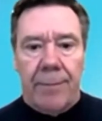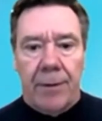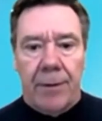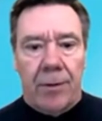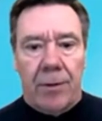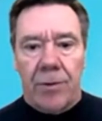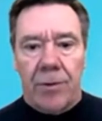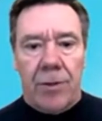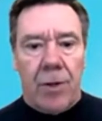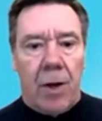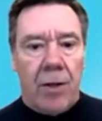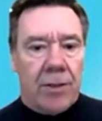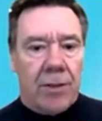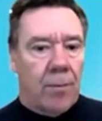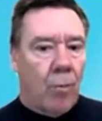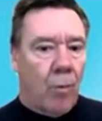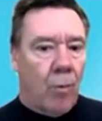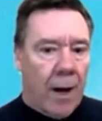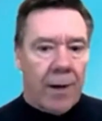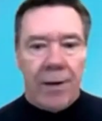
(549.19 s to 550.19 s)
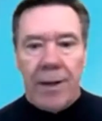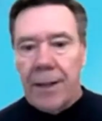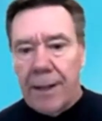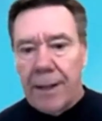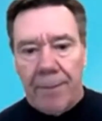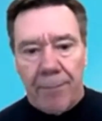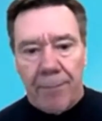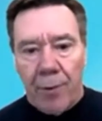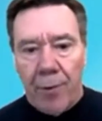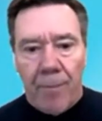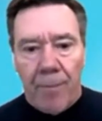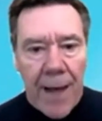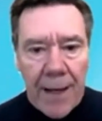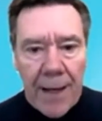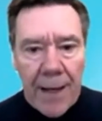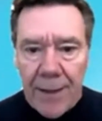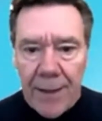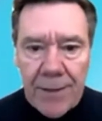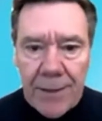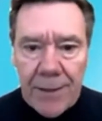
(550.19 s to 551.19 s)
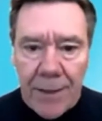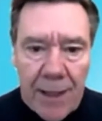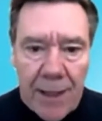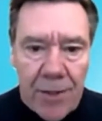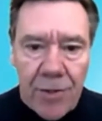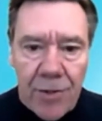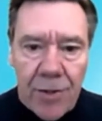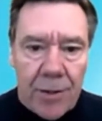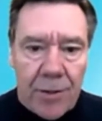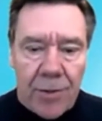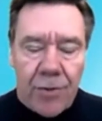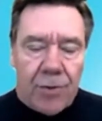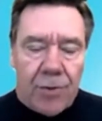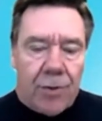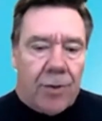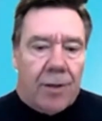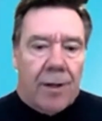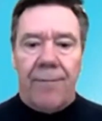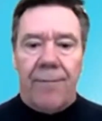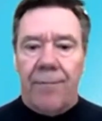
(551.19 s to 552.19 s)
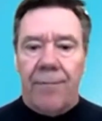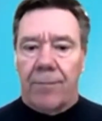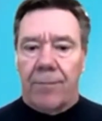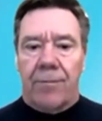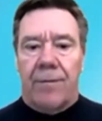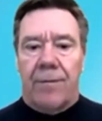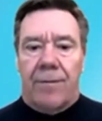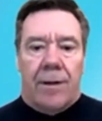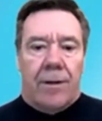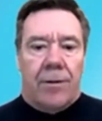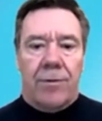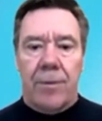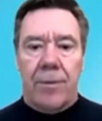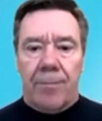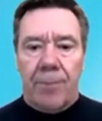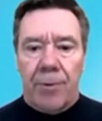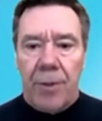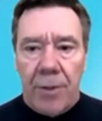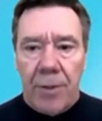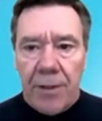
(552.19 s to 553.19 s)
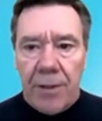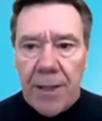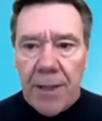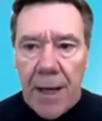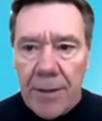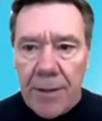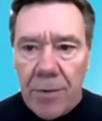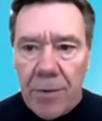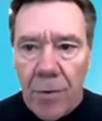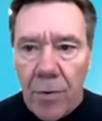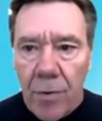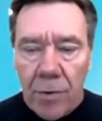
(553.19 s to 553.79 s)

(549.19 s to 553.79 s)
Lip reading: saw some wiring, and I pulled back the insulation, and sure enough, it reveals a pretty good sized hole.